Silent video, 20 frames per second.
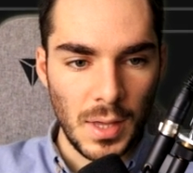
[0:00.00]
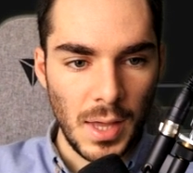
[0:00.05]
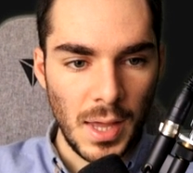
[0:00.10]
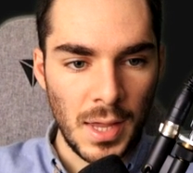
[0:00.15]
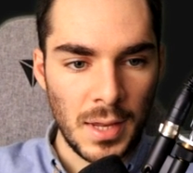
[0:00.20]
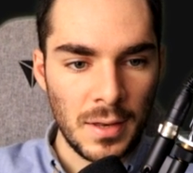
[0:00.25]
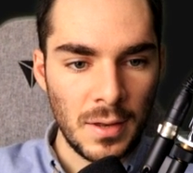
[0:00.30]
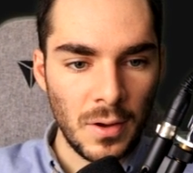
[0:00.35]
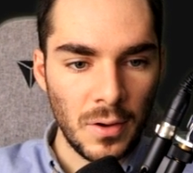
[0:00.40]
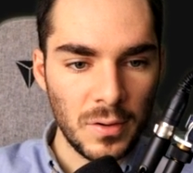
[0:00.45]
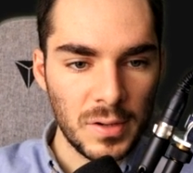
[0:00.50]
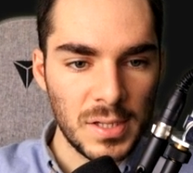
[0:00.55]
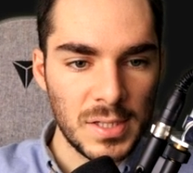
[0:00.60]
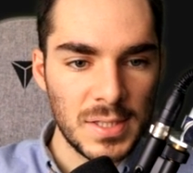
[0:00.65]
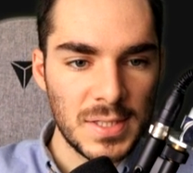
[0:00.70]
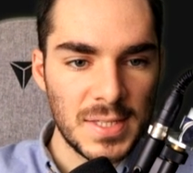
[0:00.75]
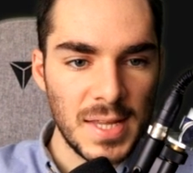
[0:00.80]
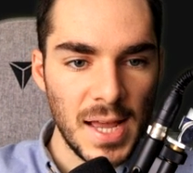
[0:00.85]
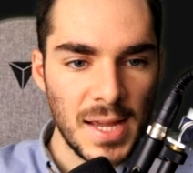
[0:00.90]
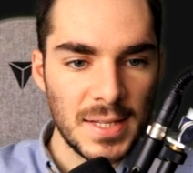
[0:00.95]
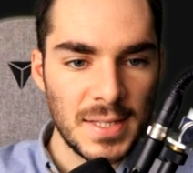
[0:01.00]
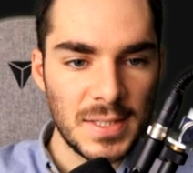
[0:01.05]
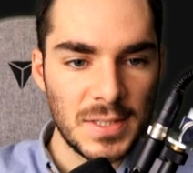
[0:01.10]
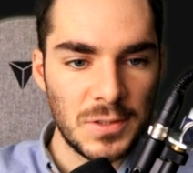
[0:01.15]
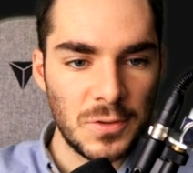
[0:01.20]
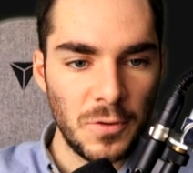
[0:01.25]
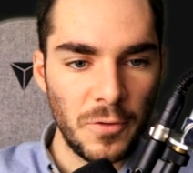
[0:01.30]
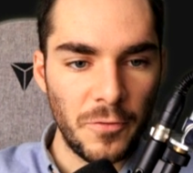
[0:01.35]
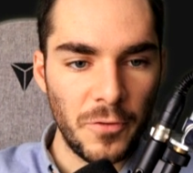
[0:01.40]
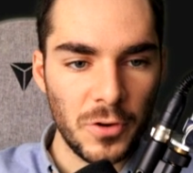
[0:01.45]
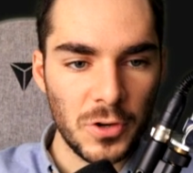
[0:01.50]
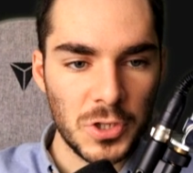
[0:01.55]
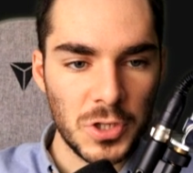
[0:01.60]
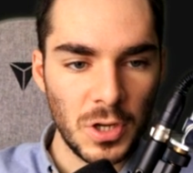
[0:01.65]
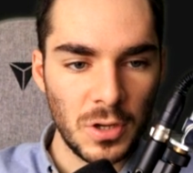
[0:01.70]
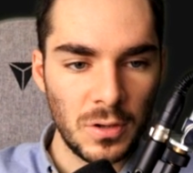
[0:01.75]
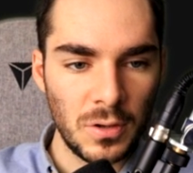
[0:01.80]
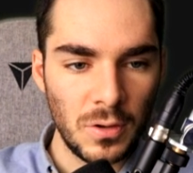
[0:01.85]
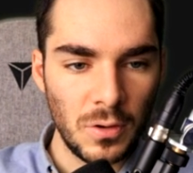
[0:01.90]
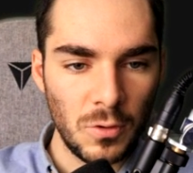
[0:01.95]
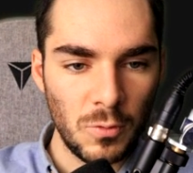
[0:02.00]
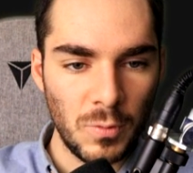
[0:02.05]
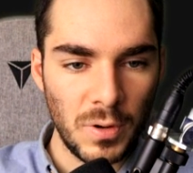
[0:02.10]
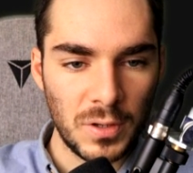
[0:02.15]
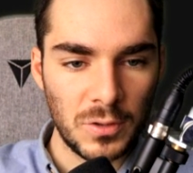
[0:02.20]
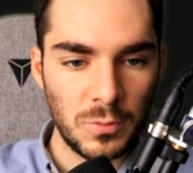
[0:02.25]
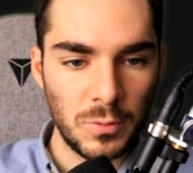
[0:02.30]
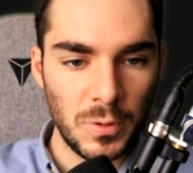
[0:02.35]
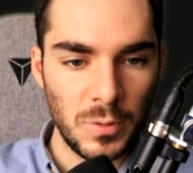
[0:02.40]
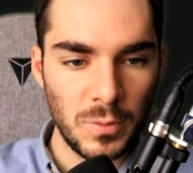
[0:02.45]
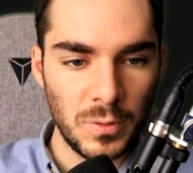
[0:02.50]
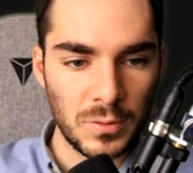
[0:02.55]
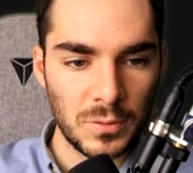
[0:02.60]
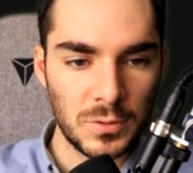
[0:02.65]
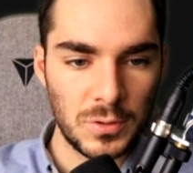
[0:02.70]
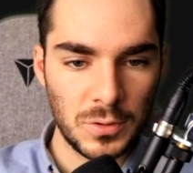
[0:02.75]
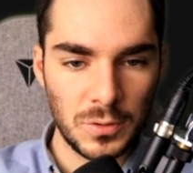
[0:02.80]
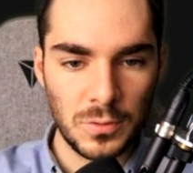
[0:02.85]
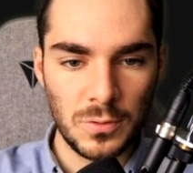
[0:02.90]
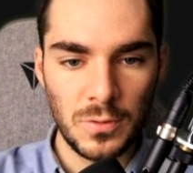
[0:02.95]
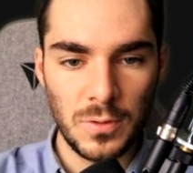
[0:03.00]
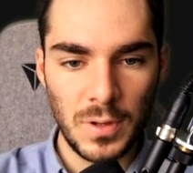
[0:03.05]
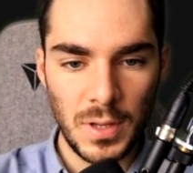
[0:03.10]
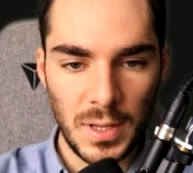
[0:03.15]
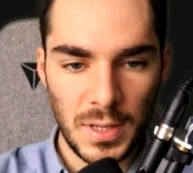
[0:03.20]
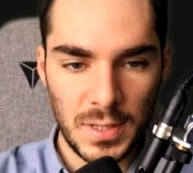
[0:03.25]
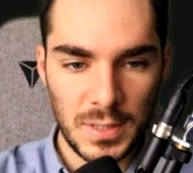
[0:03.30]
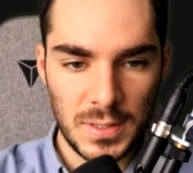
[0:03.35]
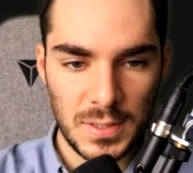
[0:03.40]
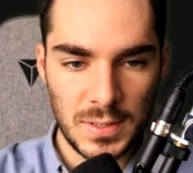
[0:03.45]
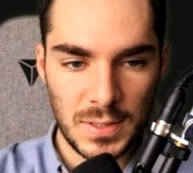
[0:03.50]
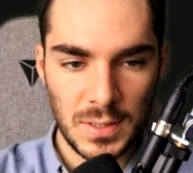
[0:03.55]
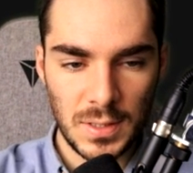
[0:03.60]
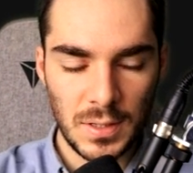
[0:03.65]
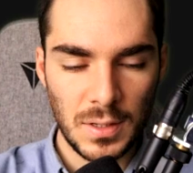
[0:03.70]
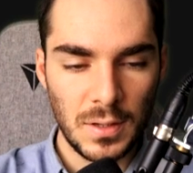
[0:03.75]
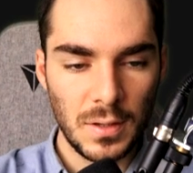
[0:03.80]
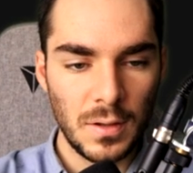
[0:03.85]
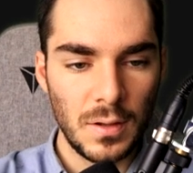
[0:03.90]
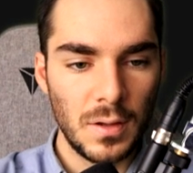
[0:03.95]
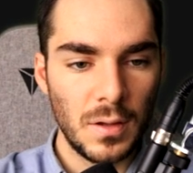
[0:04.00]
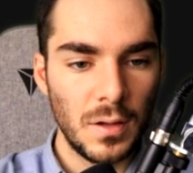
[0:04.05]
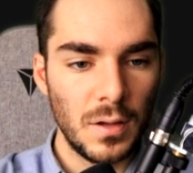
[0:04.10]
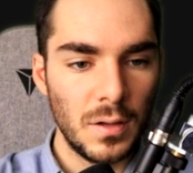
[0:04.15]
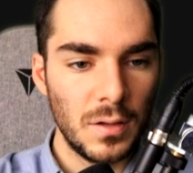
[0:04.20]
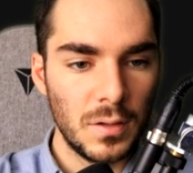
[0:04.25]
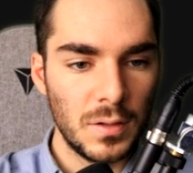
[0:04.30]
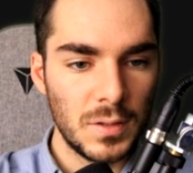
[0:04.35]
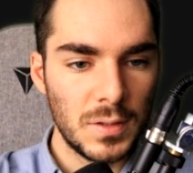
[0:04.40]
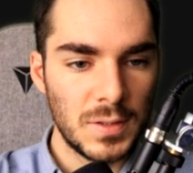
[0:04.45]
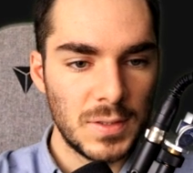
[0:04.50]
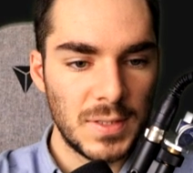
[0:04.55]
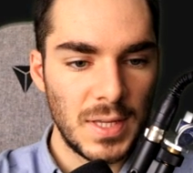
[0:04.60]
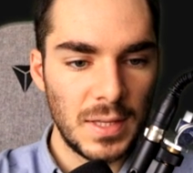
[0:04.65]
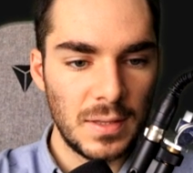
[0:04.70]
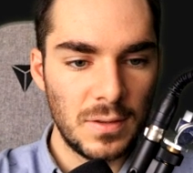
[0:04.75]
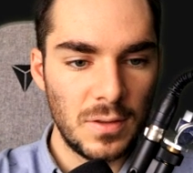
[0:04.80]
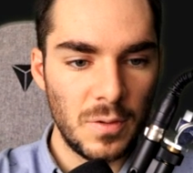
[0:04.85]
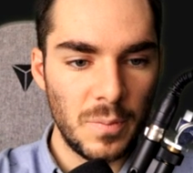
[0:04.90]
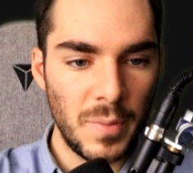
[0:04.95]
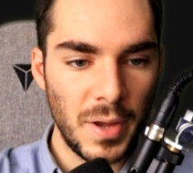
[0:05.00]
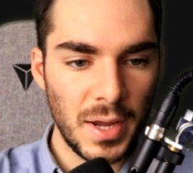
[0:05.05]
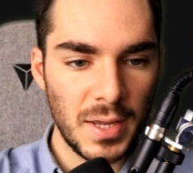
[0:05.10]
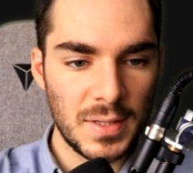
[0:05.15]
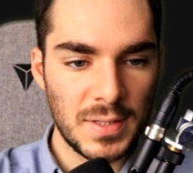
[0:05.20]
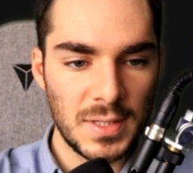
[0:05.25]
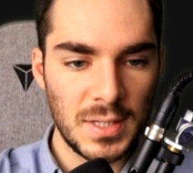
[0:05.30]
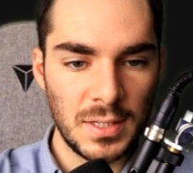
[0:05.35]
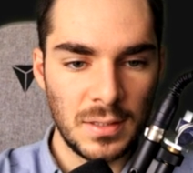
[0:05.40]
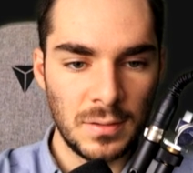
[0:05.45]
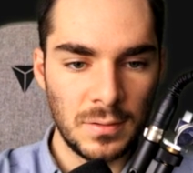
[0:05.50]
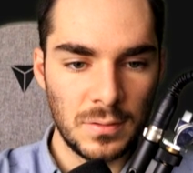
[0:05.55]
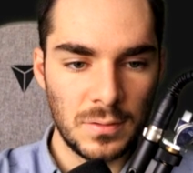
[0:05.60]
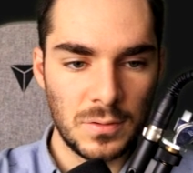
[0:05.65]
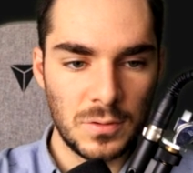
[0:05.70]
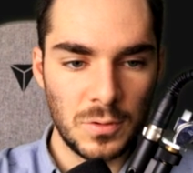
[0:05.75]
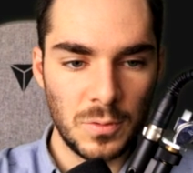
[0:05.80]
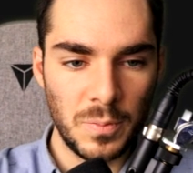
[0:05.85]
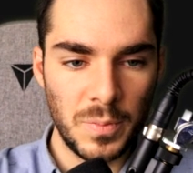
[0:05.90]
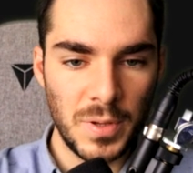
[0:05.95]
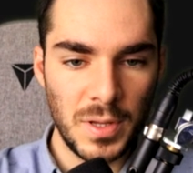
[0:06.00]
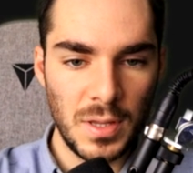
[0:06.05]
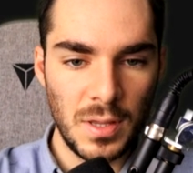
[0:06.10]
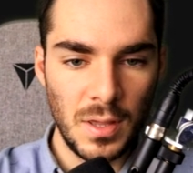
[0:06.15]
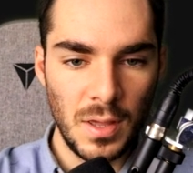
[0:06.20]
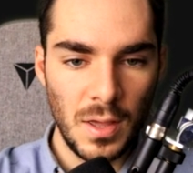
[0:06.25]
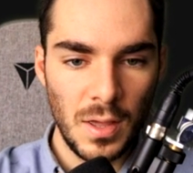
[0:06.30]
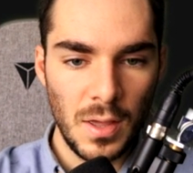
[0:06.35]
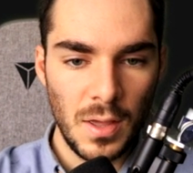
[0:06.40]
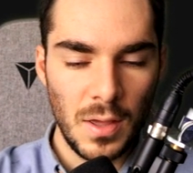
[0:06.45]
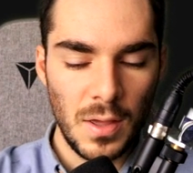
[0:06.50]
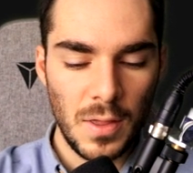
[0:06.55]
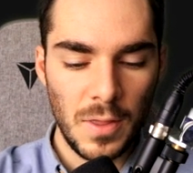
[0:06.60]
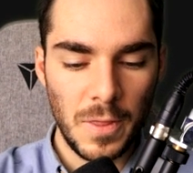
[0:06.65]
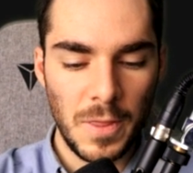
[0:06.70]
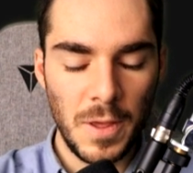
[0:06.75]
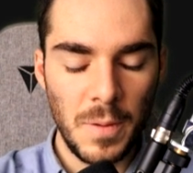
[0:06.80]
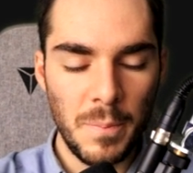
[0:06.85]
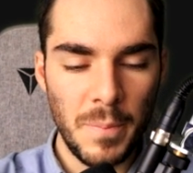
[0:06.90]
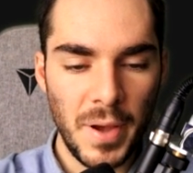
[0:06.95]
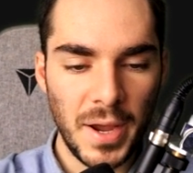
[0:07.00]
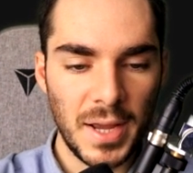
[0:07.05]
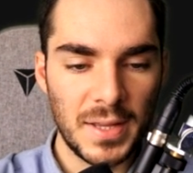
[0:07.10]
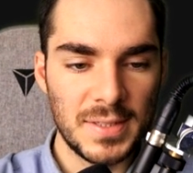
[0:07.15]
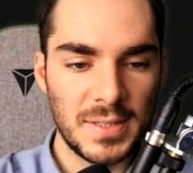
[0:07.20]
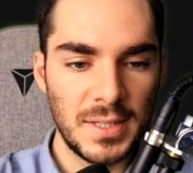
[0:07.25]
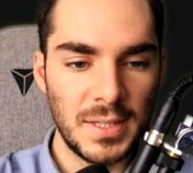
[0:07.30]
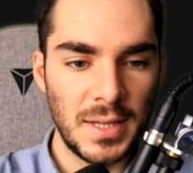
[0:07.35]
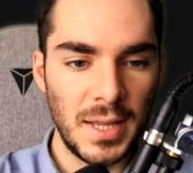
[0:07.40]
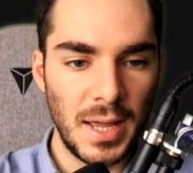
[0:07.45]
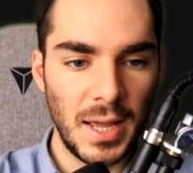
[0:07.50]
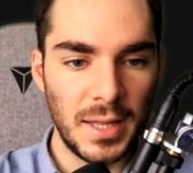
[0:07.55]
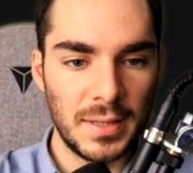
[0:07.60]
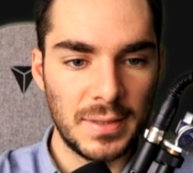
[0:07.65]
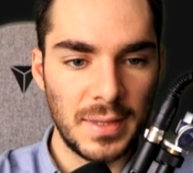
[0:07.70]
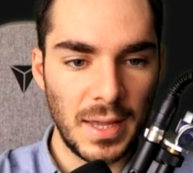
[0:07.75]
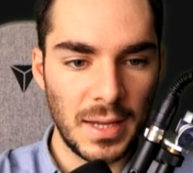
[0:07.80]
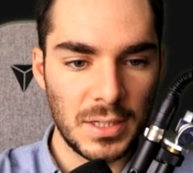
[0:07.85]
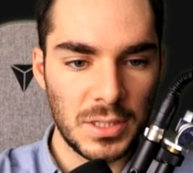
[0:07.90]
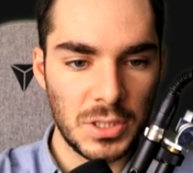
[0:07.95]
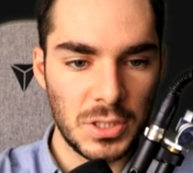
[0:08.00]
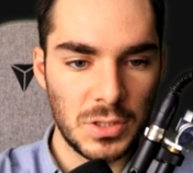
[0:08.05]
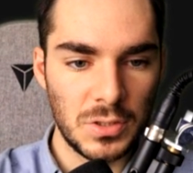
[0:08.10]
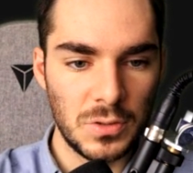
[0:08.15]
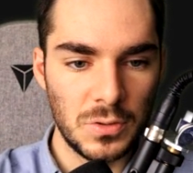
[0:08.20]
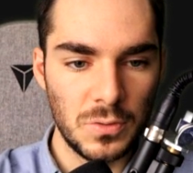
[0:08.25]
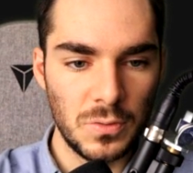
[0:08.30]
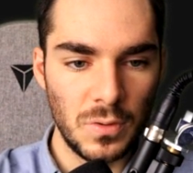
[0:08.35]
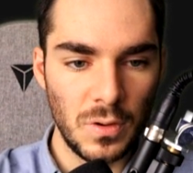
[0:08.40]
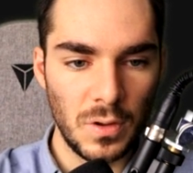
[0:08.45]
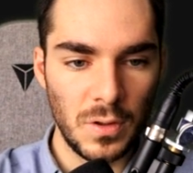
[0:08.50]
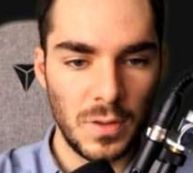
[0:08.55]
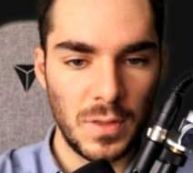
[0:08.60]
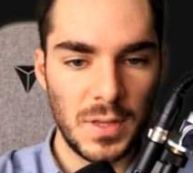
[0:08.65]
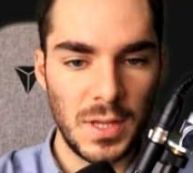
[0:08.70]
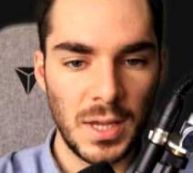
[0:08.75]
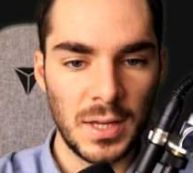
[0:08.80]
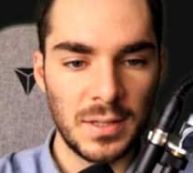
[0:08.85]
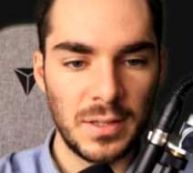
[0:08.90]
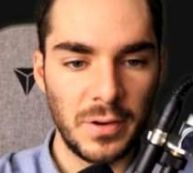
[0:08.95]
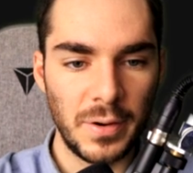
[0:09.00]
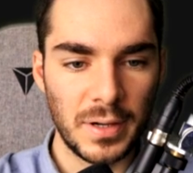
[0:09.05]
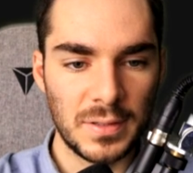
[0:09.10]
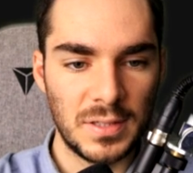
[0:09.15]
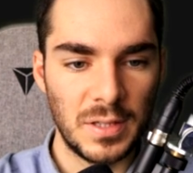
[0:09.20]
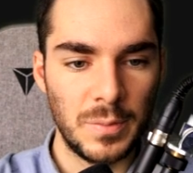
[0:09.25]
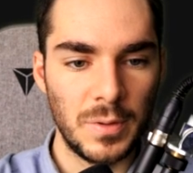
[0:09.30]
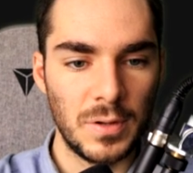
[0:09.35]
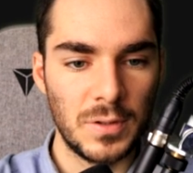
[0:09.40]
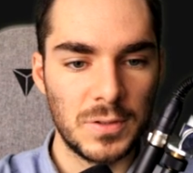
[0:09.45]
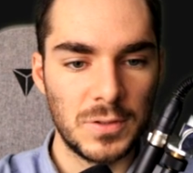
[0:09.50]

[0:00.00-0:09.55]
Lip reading: And now inside these two functions, what we want to do is set the magazine to be the magazine attached to the interactable.